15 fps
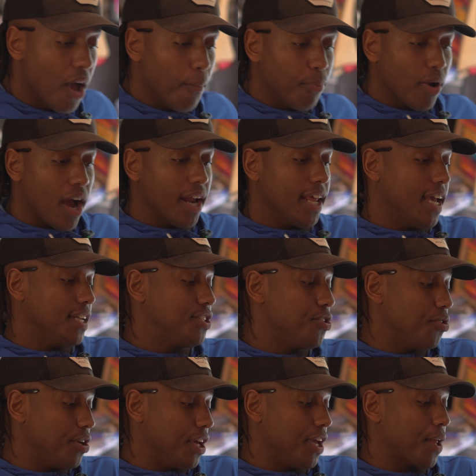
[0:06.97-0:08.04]
broadhead
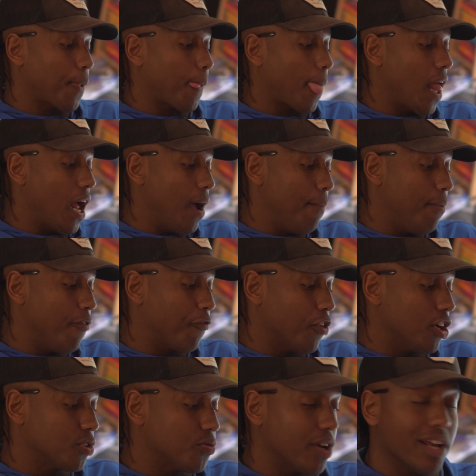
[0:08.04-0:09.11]
tuning, but
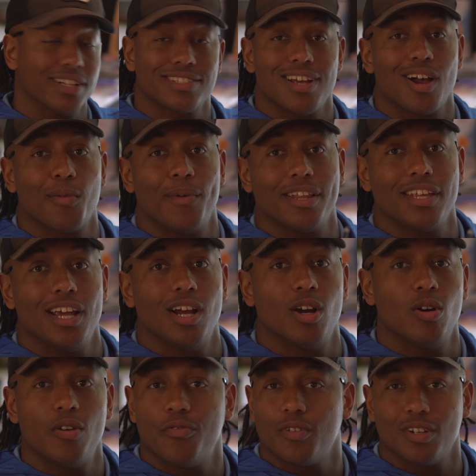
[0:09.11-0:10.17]
first we got to talk about the
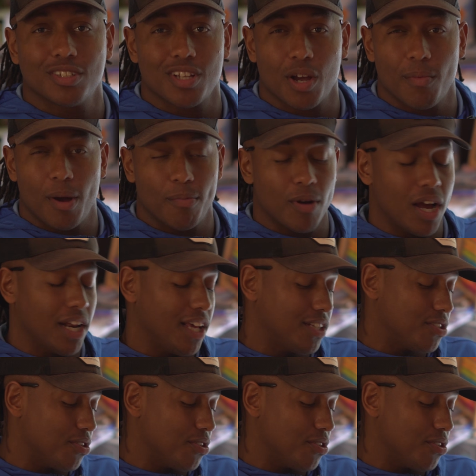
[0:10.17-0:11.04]
arrow if we're going to talk about broadhead